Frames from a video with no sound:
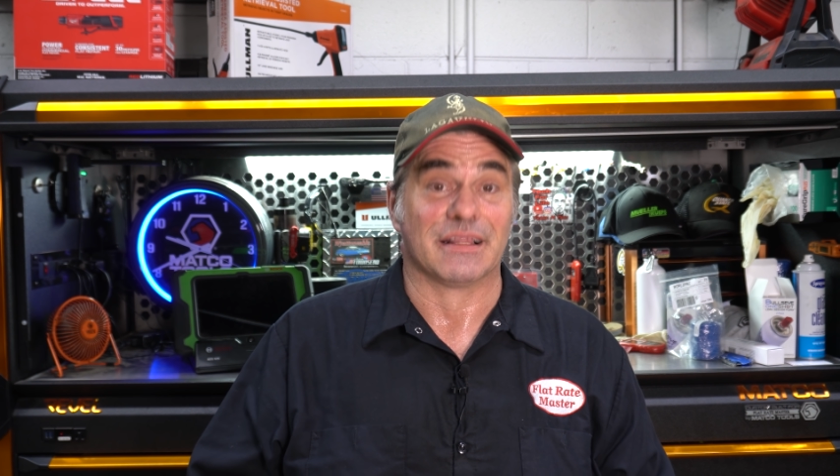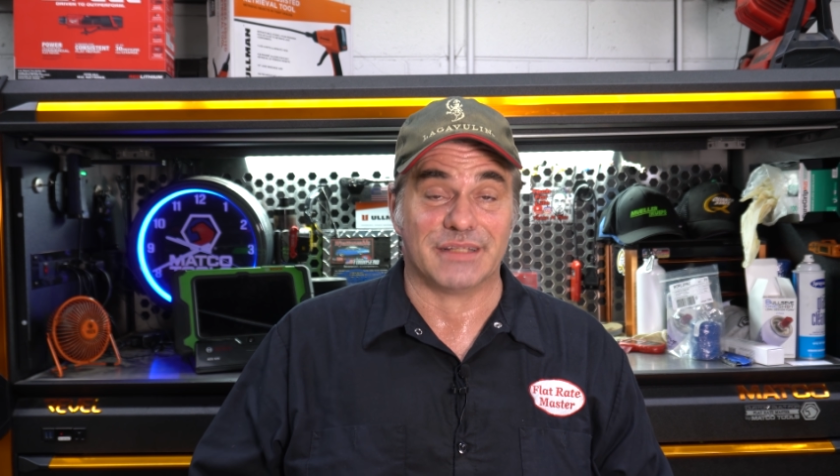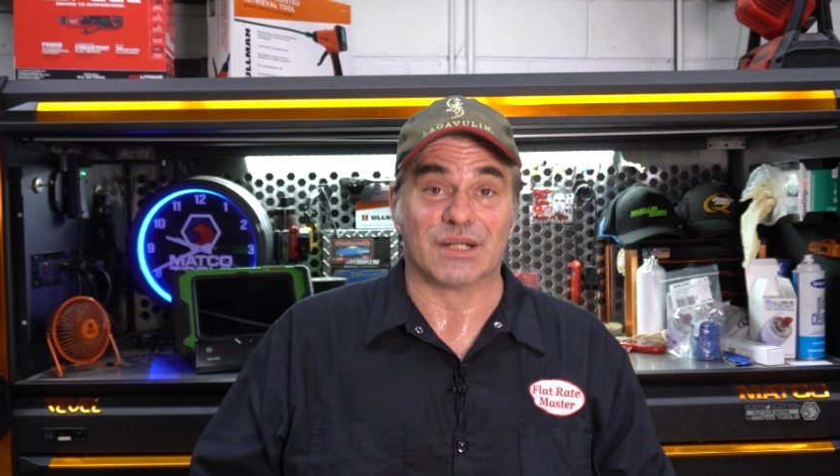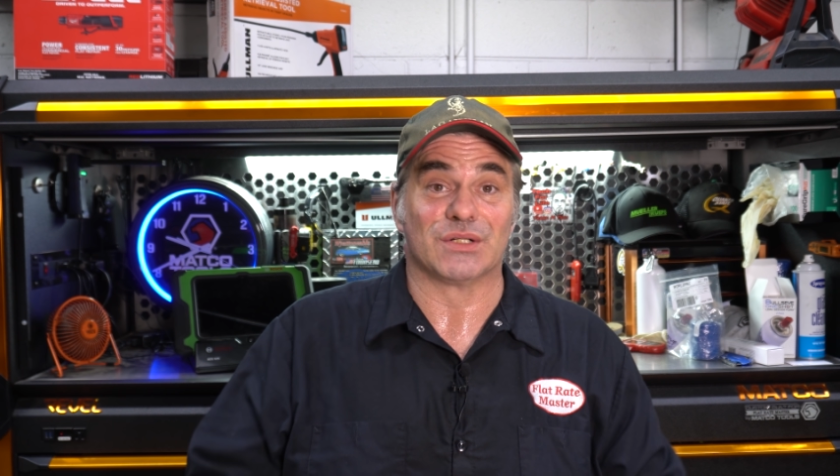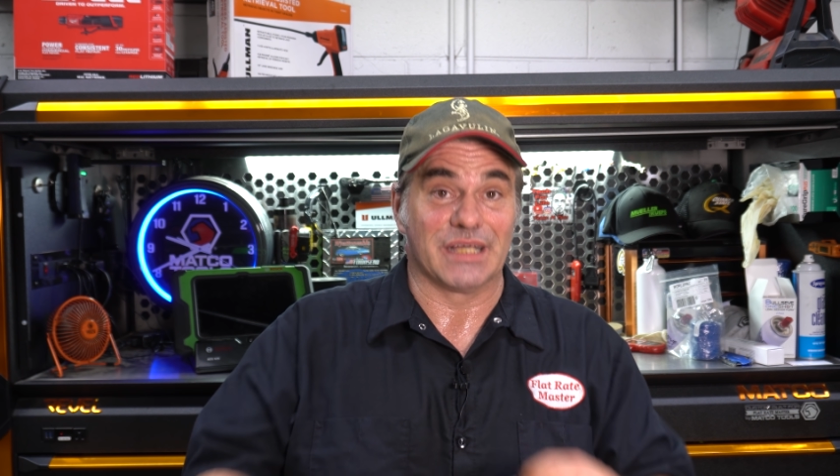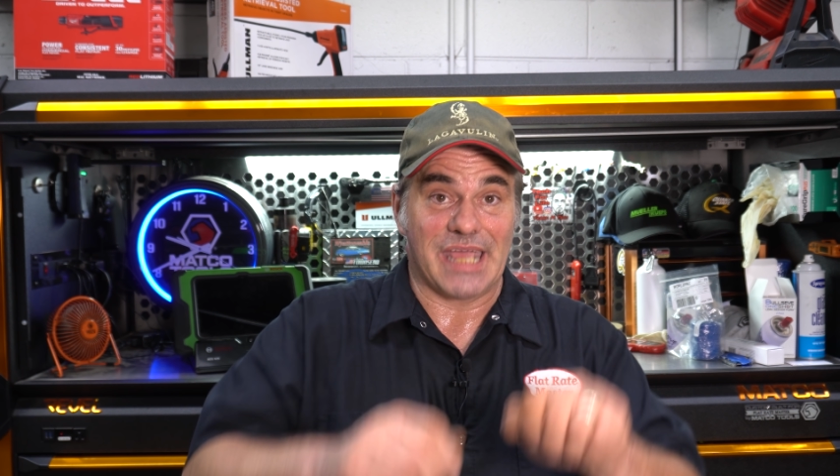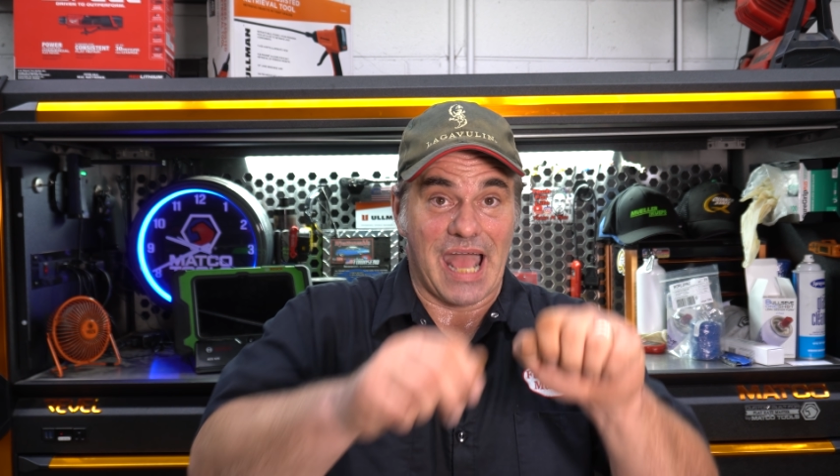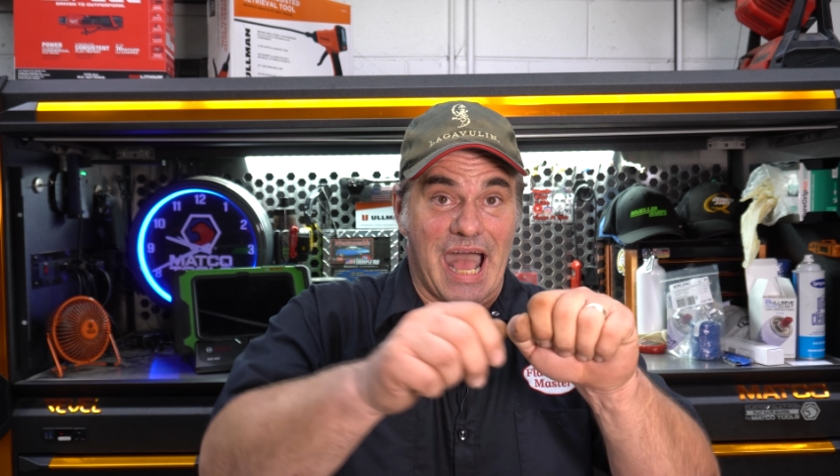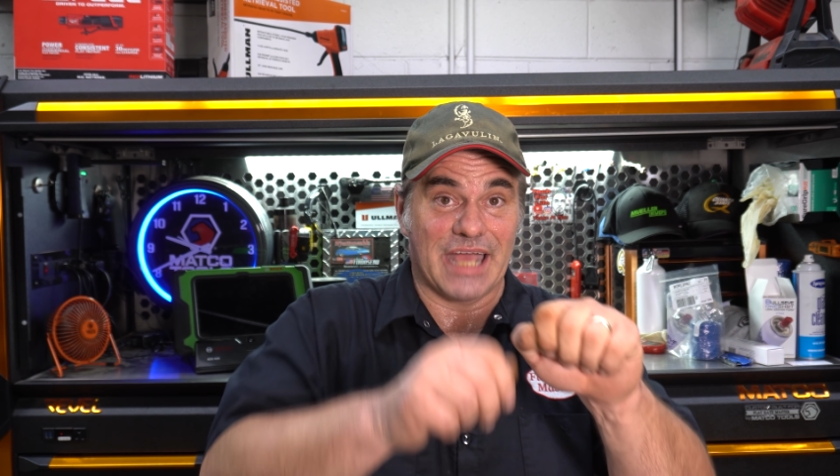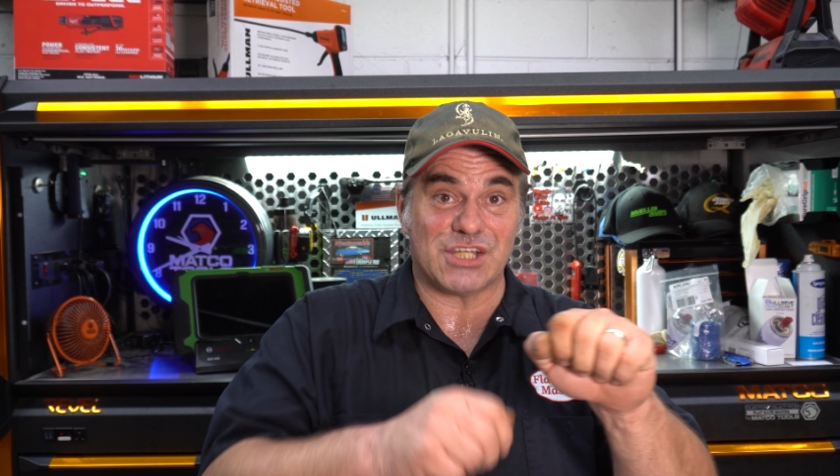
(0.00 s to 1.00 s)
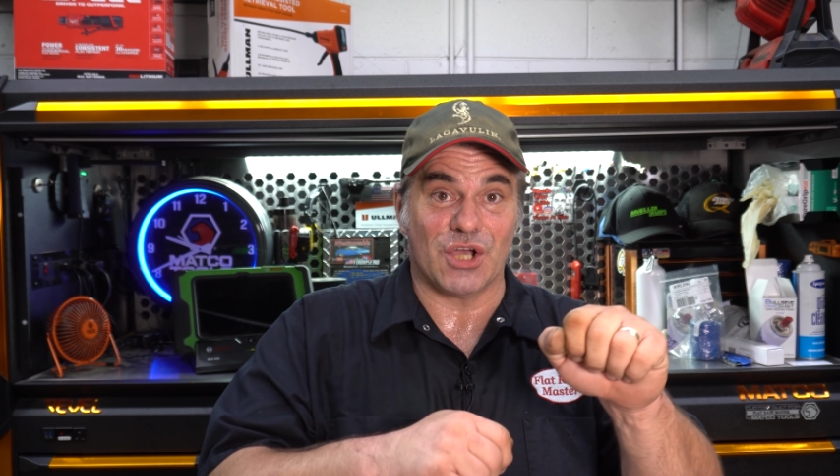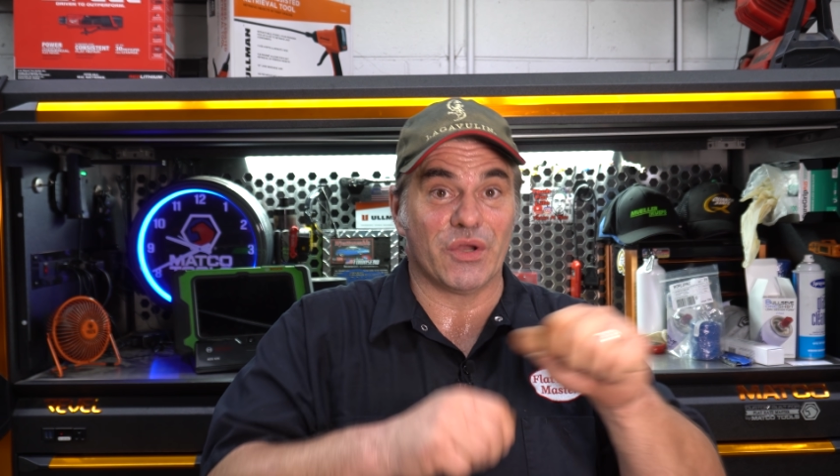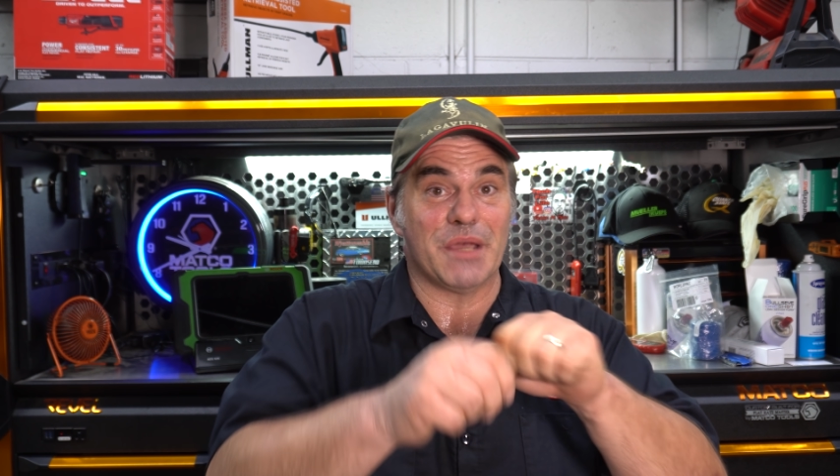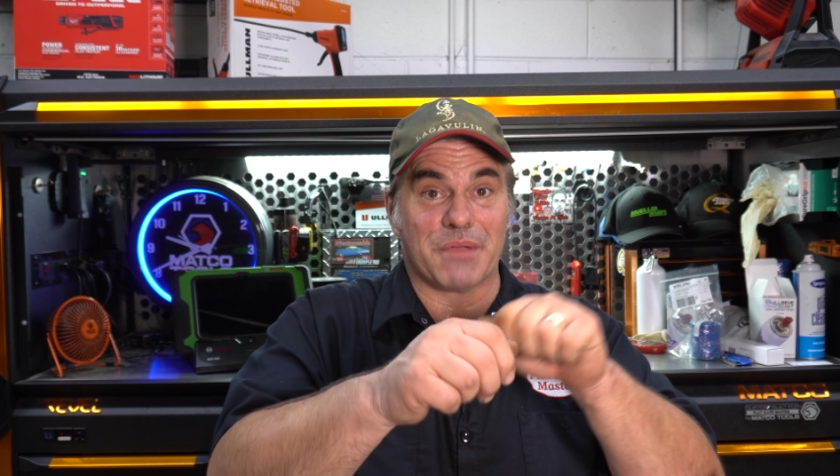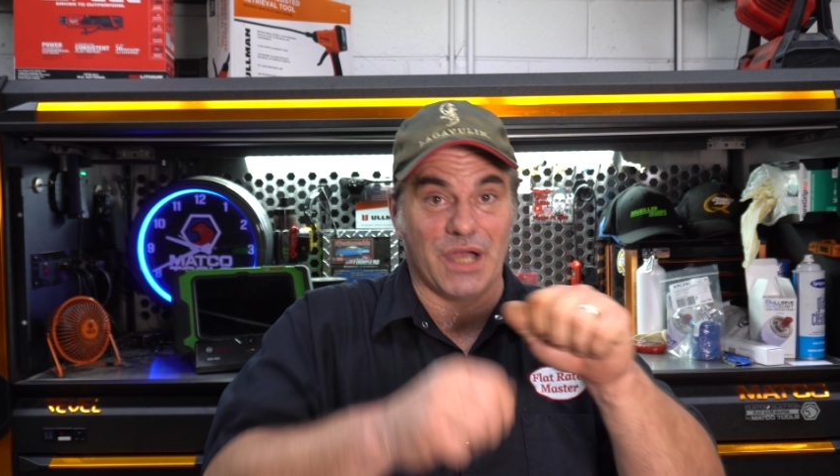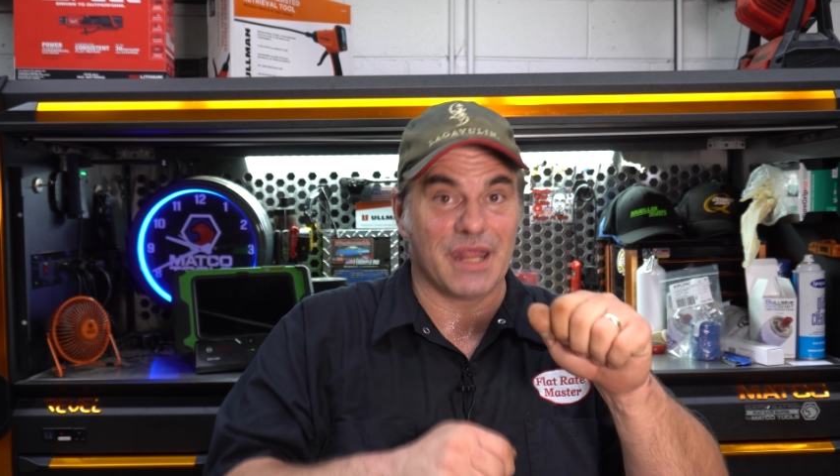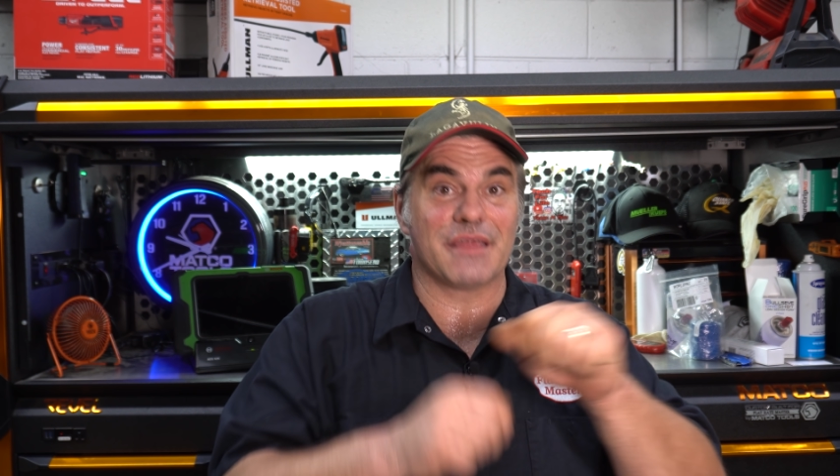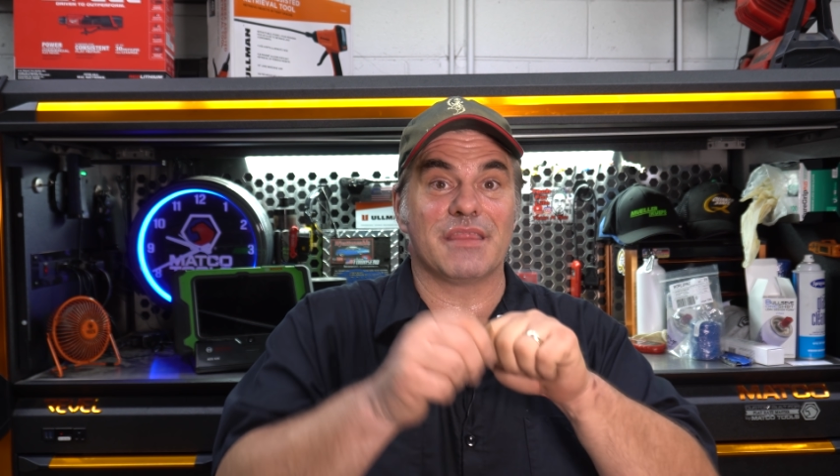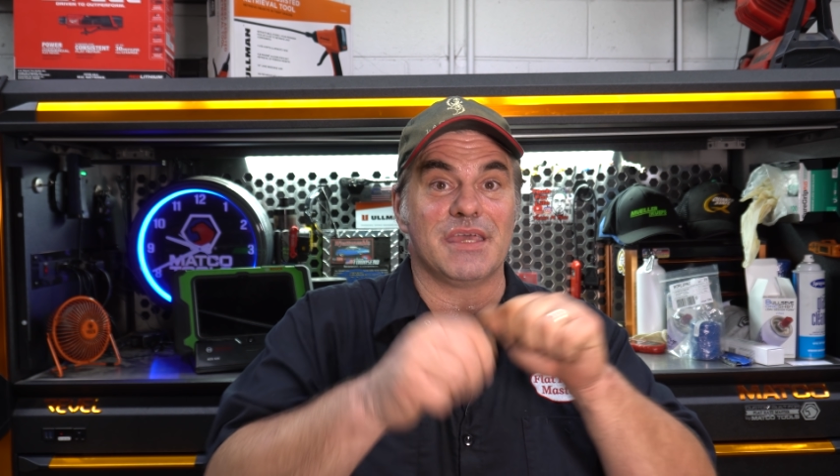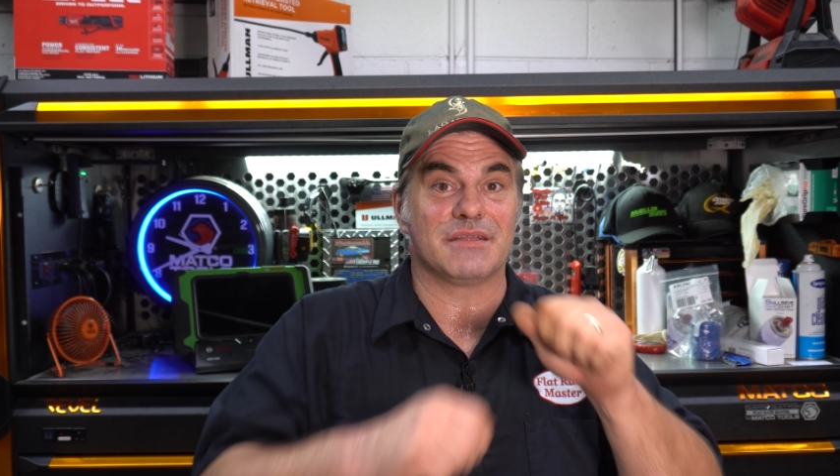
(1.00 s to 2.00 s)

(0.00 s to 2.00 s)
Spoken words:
Literally, I showed him cutting